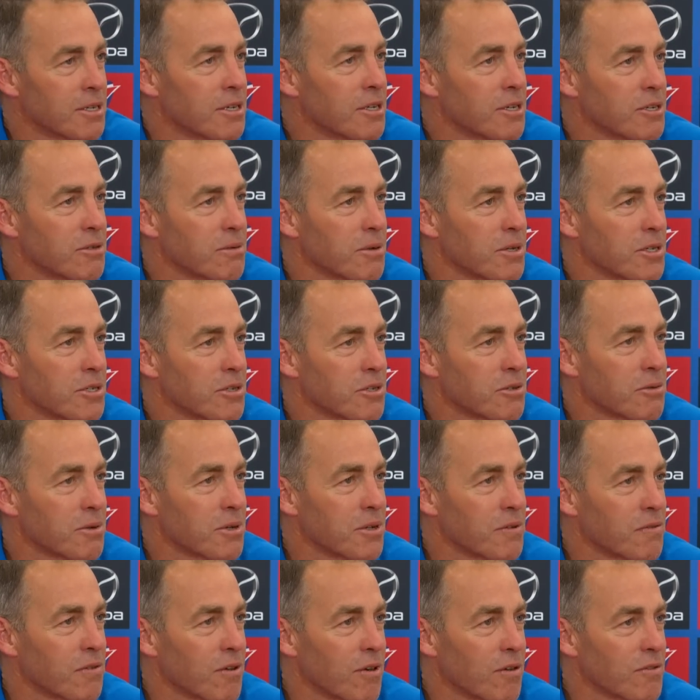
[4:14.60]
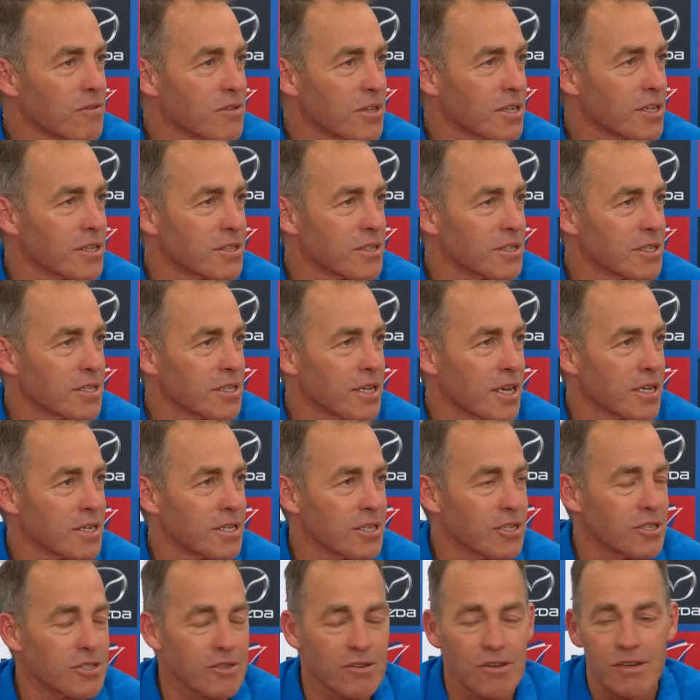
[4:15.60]
20 or 25 seconds to take
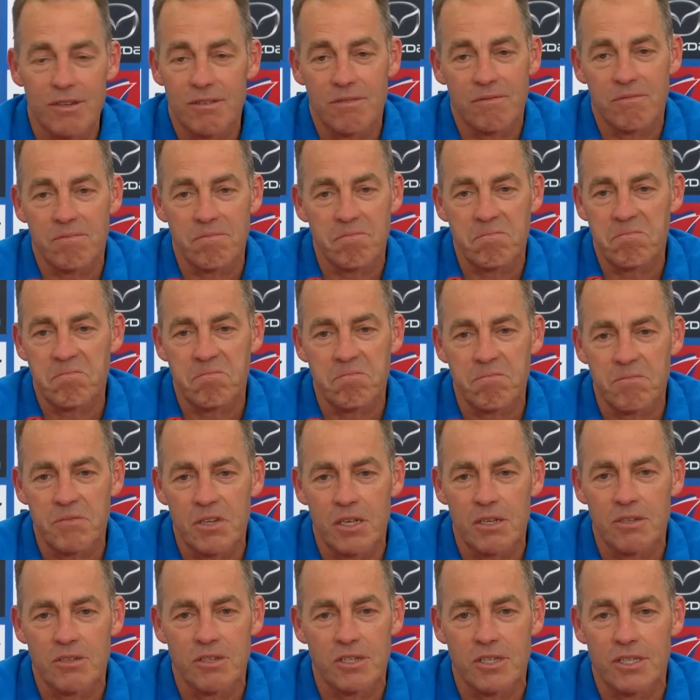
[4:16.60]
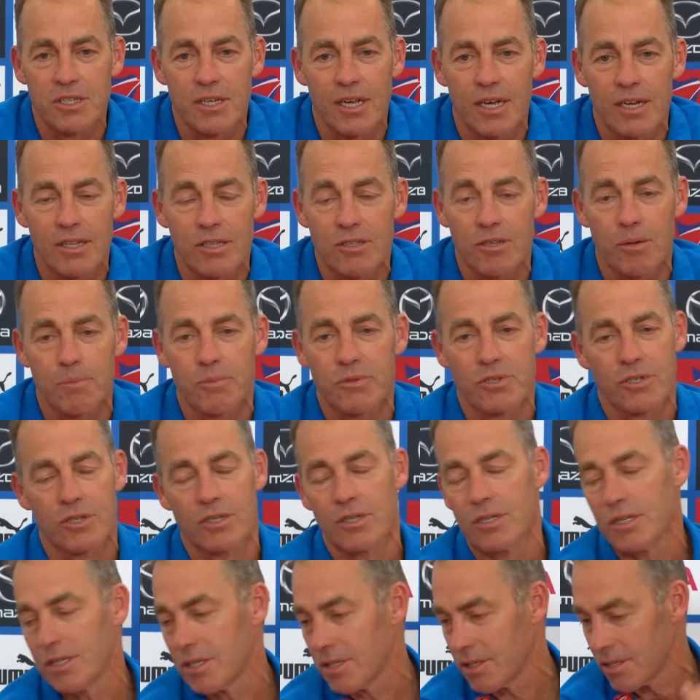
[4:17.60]
his shot and just nail the
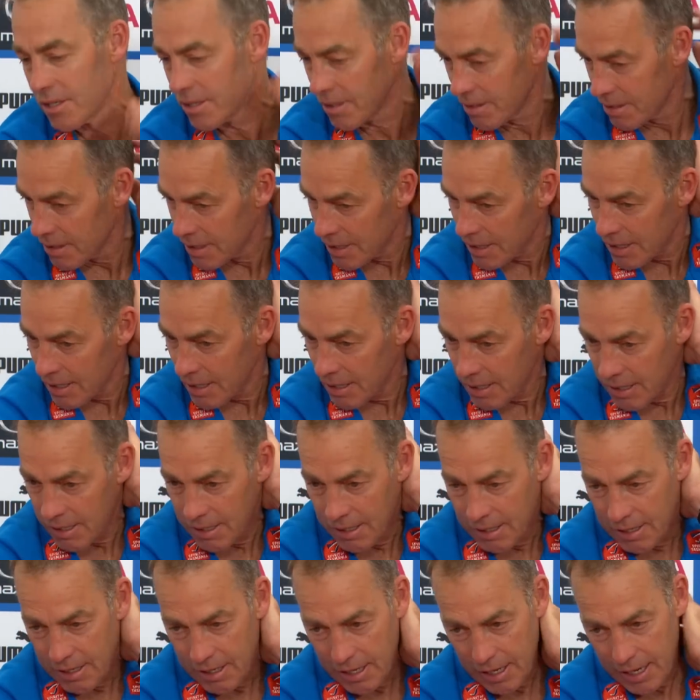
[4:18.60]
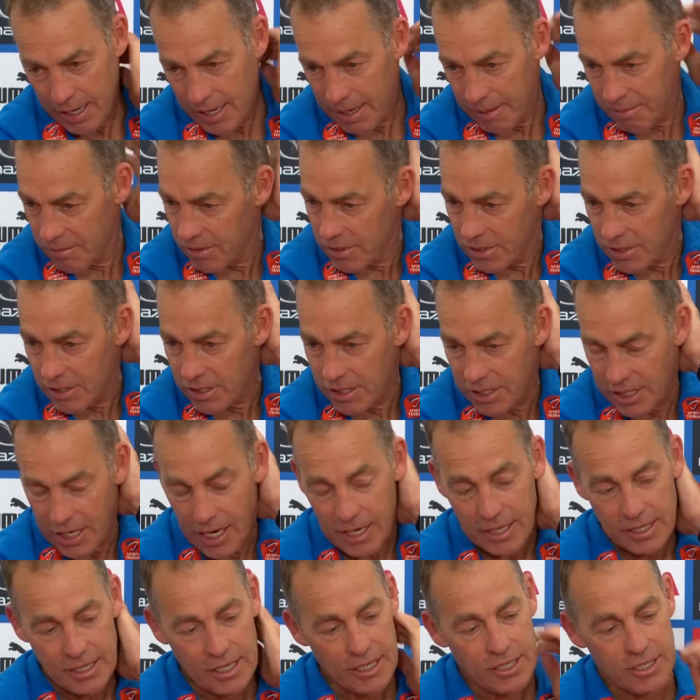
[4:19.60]
opportunity. Just they're just
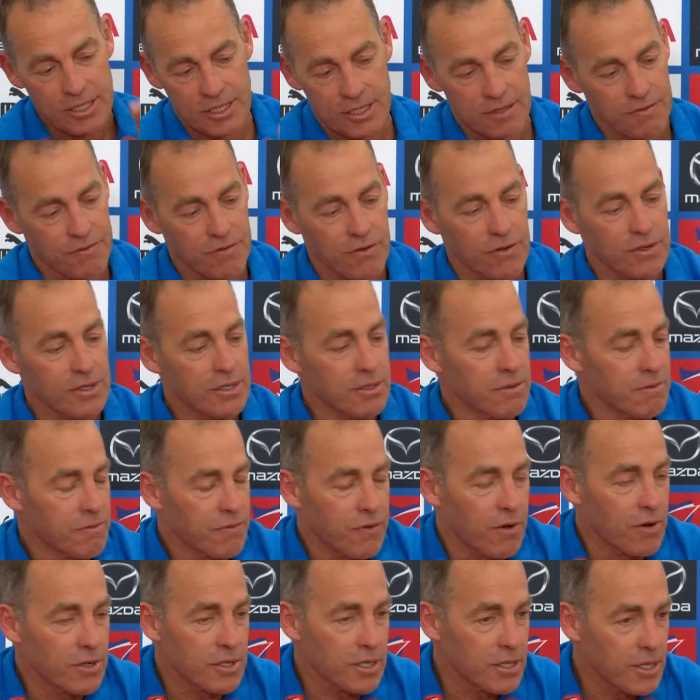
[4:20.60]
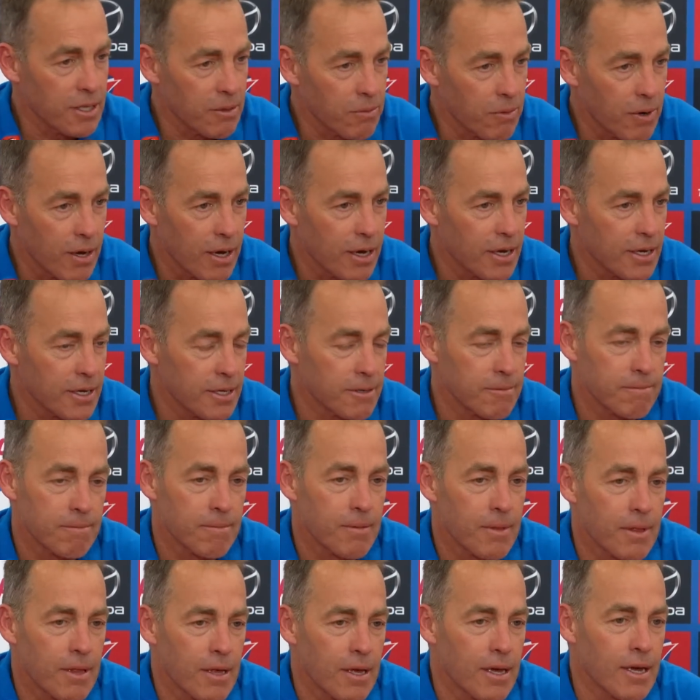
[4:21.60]
young kids that are finding their way, and
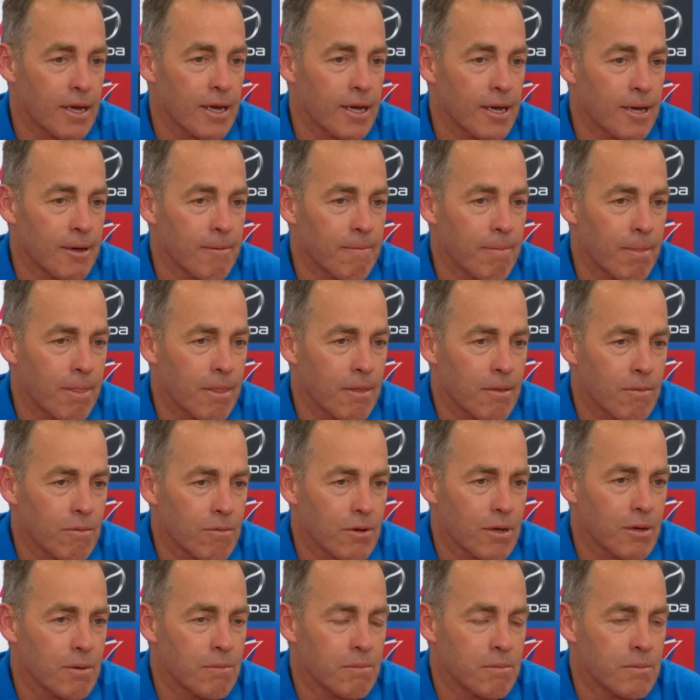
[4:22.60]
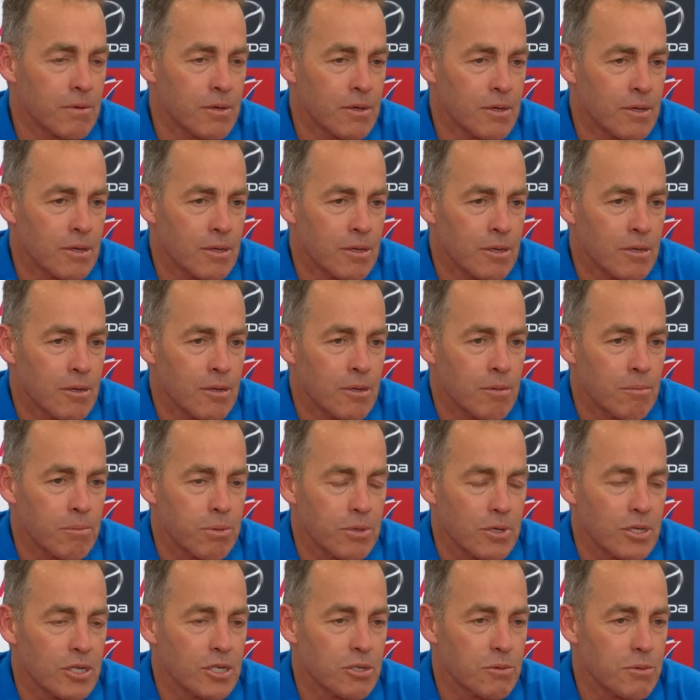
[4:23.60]
we're
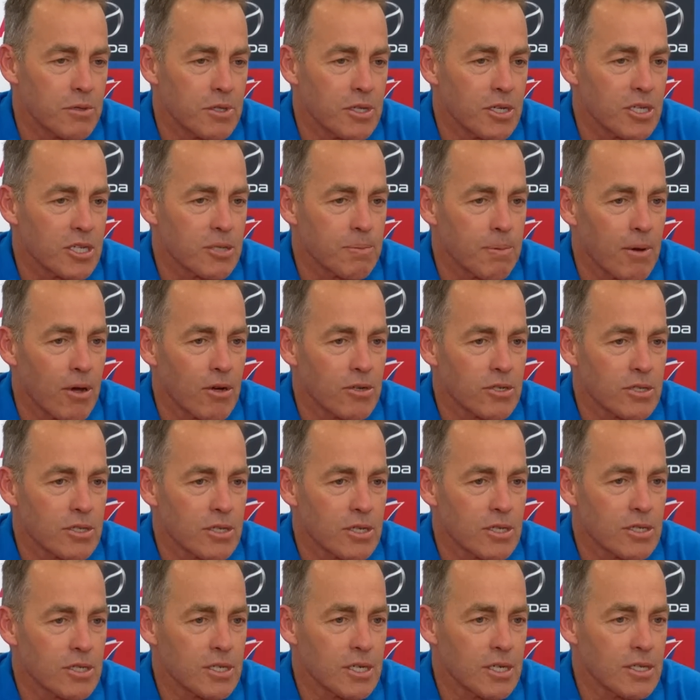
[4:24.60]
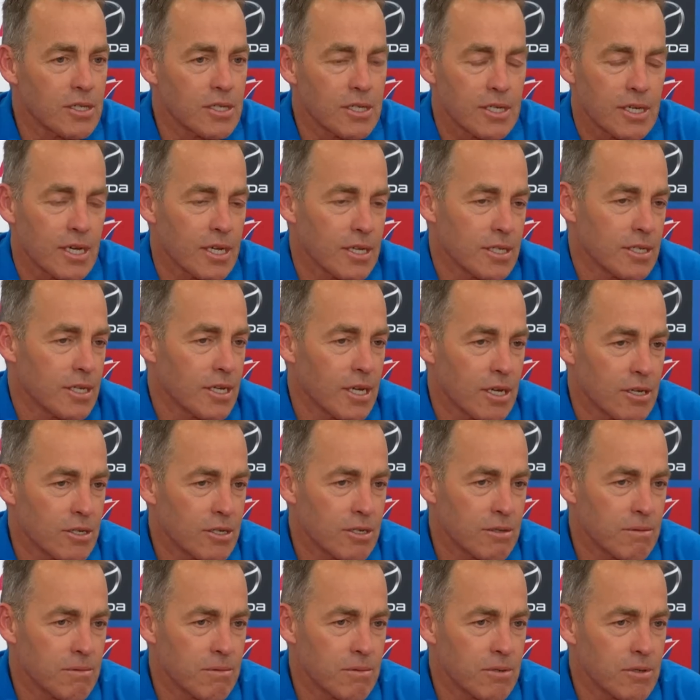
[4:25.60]
pleased with the exposure these kids are getting. You know,
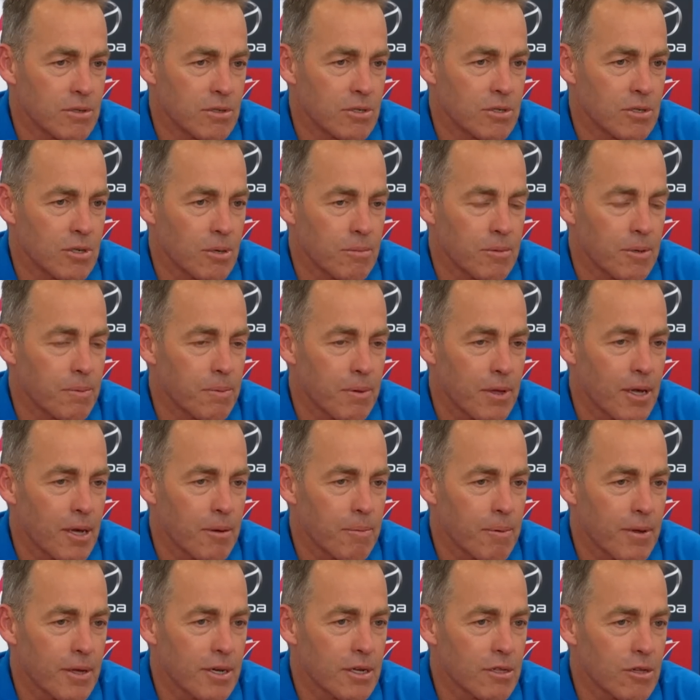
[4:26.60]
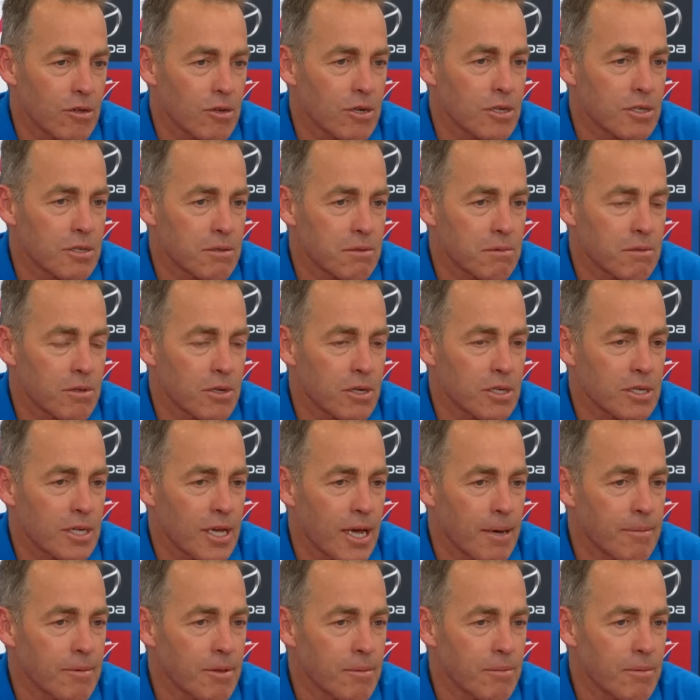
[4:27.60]
Tommy Pelau played a lot of
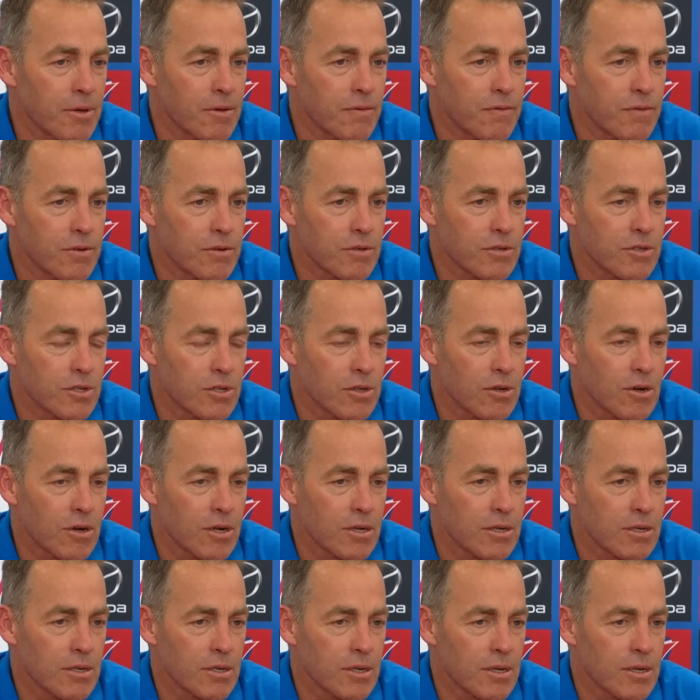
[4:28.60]
game in the midfield tonight.